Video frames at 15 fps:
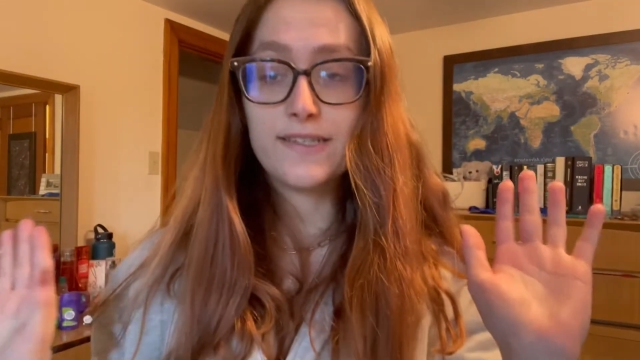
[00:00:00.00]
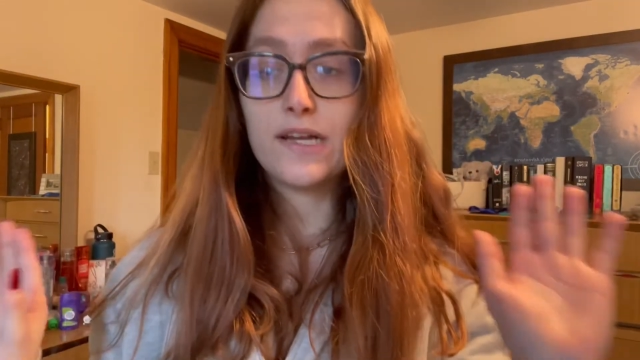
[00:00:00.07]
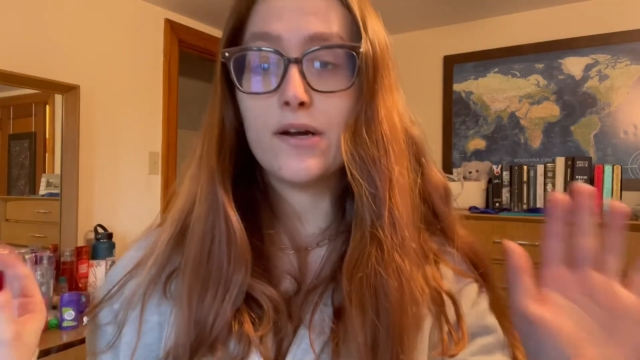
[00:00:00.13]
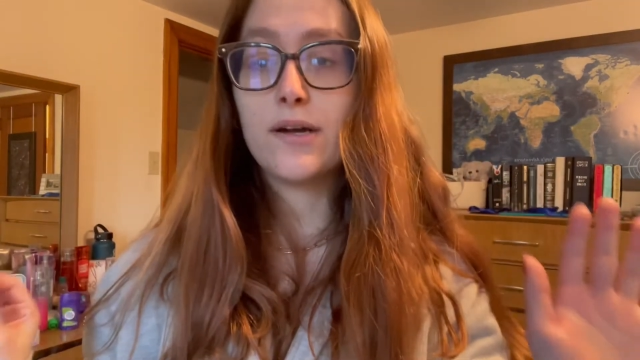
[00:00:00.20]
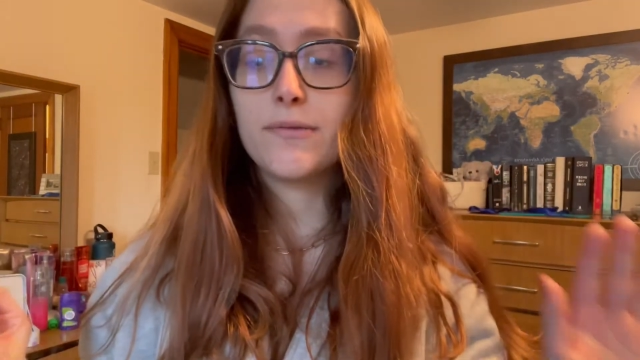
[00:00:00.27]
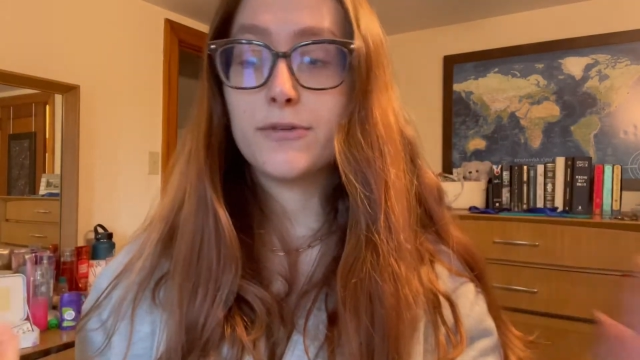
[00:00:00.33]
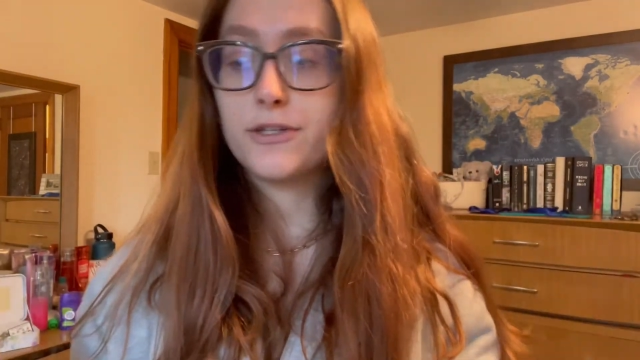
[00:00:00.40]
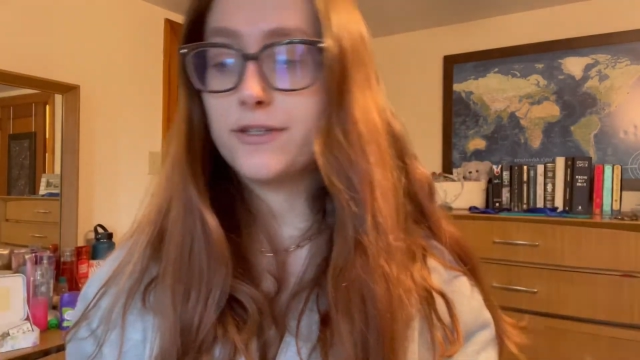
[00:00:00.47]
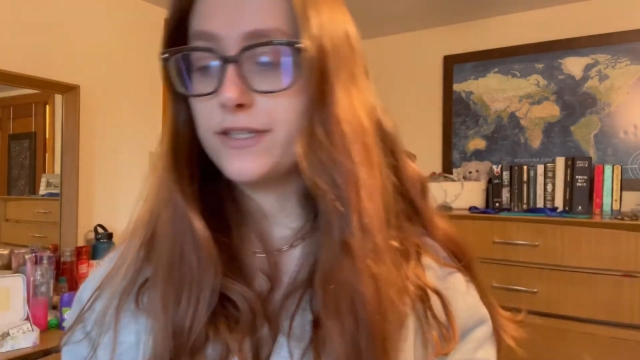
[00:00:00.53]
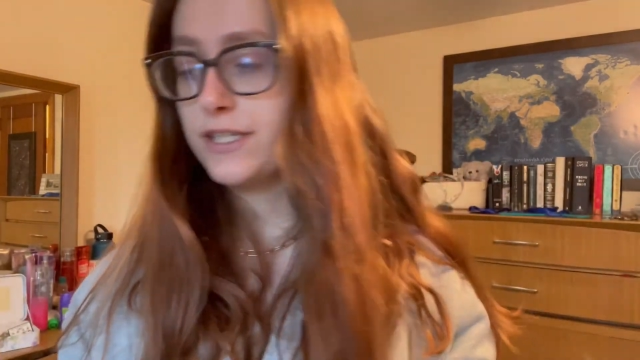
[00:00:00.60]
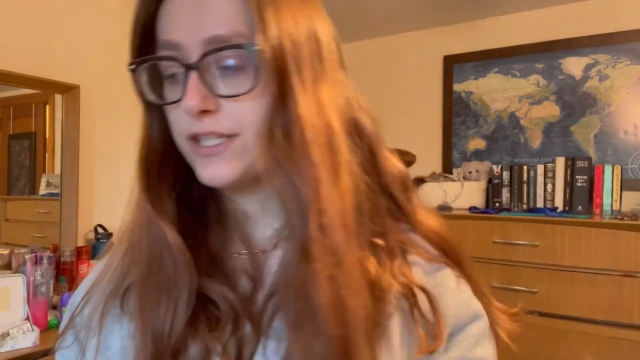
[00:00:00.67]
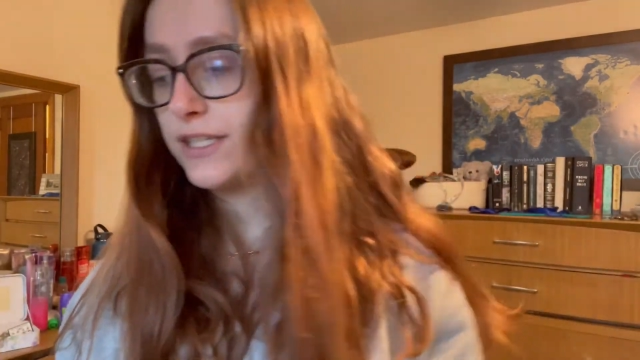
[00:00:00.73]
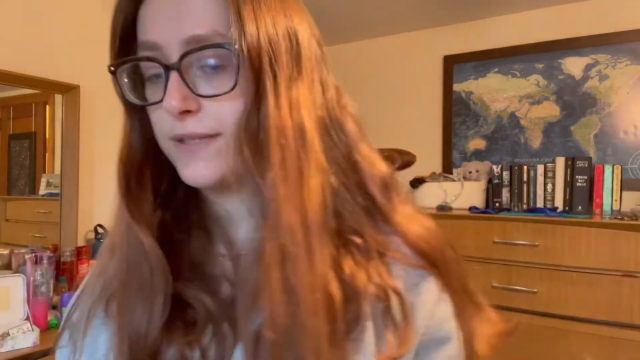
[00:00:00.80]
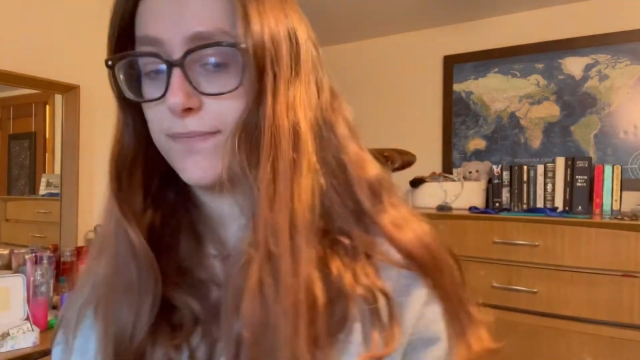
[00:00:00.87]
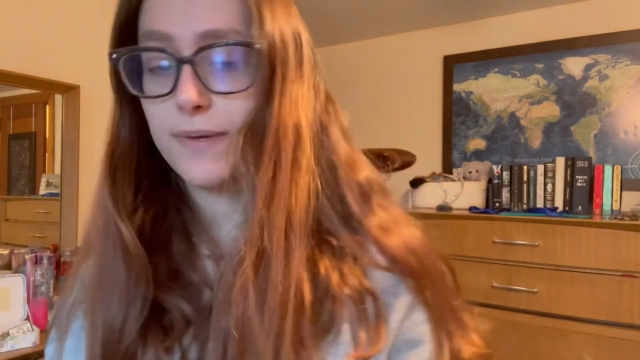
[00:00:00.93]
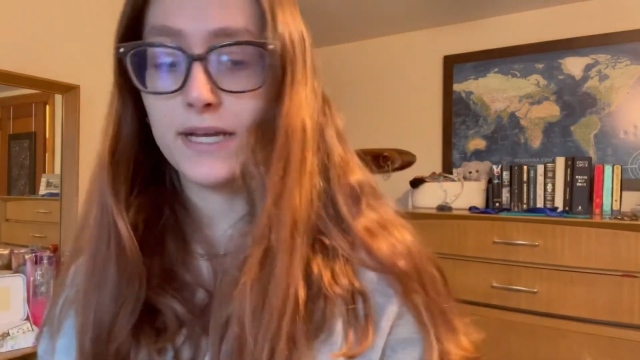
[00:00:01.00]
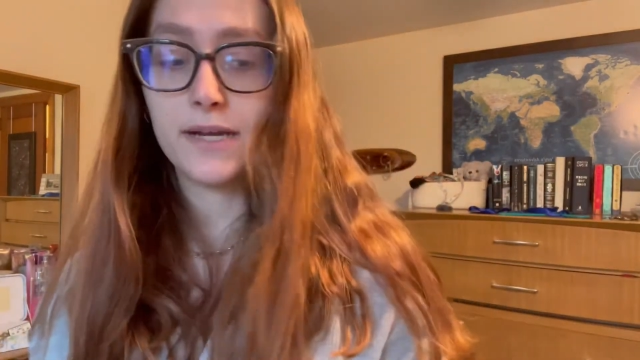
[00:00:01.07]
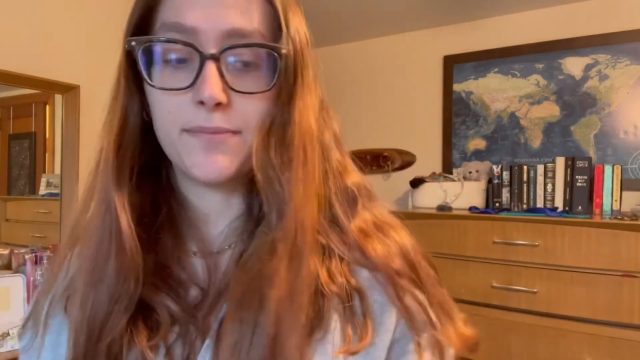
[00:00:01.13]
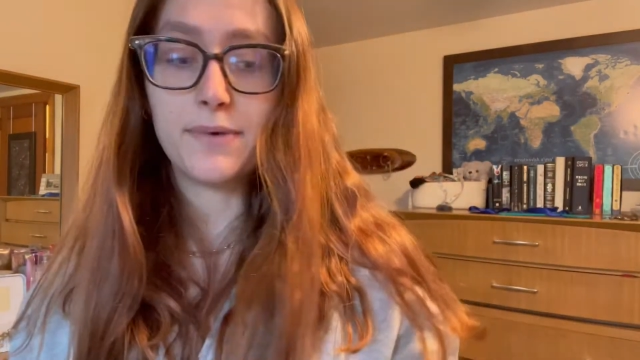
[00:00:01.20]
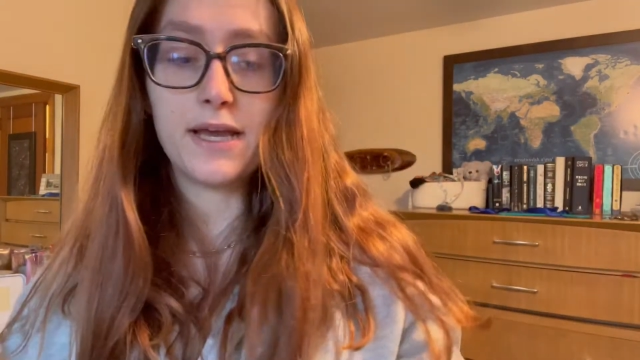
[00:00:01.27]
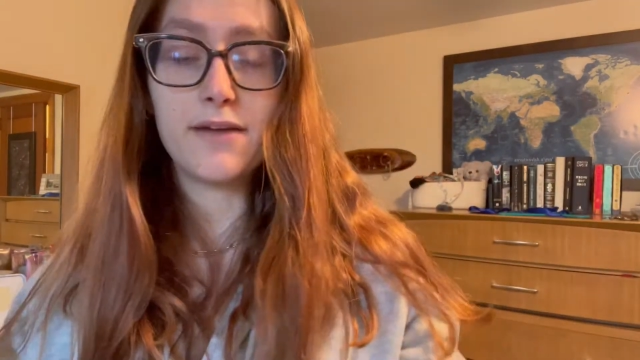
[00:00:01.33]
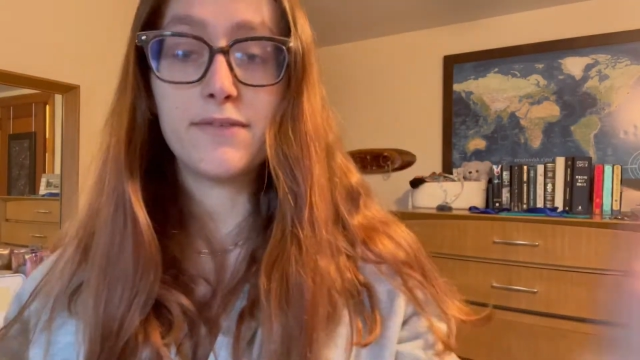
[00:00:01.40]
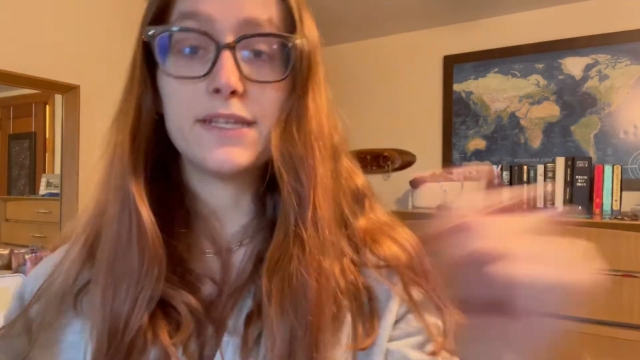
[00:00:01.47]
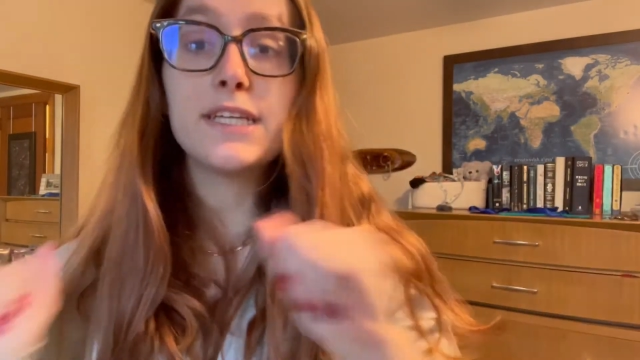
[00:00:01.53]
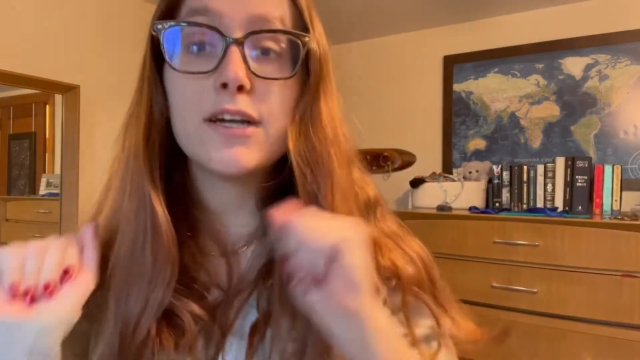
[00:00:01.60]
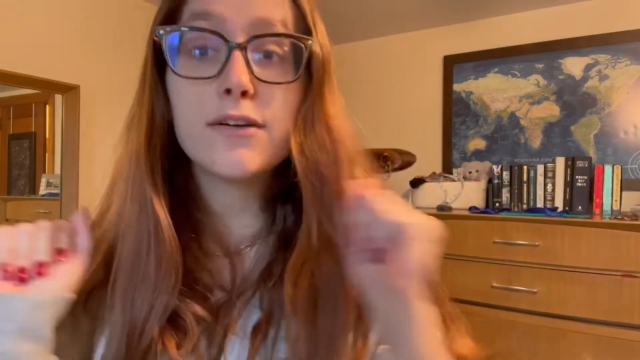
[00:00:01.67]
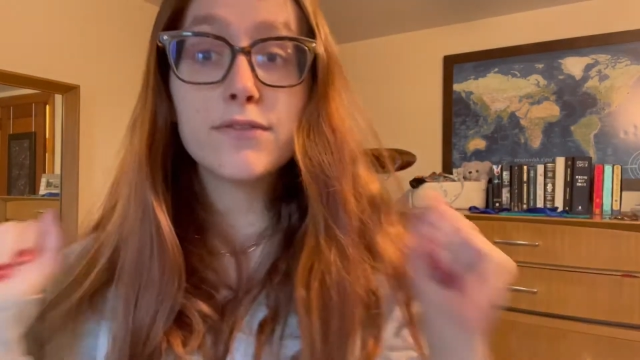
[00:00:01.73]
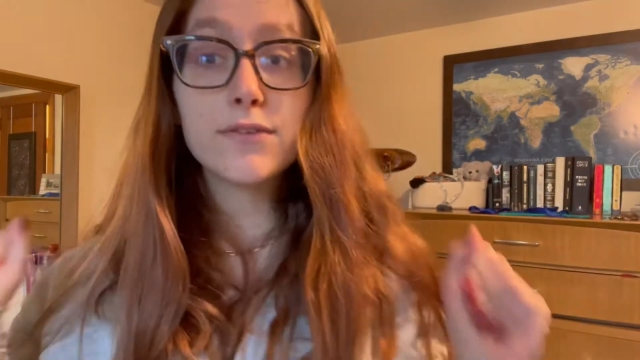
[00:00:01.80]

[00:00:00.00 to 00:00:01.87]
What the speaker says: Now I'm going to just pick up everything off